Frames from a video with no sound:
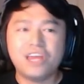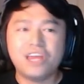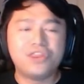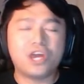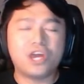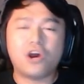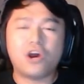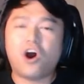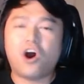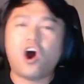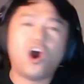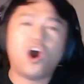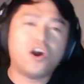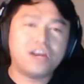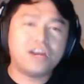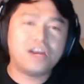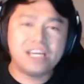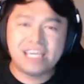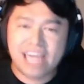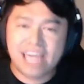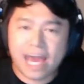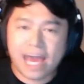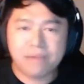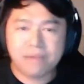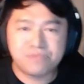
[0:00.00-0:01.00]
they're already
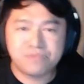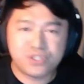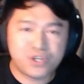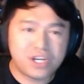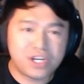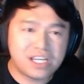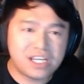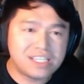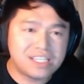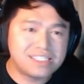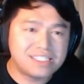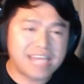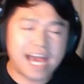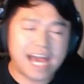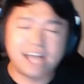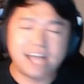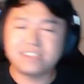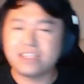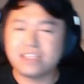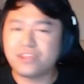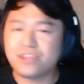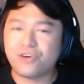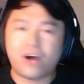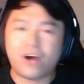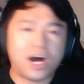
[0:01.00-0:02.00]
capturing his ass
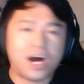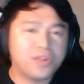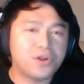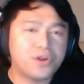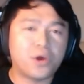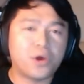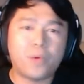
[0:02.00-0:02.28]
and they're on their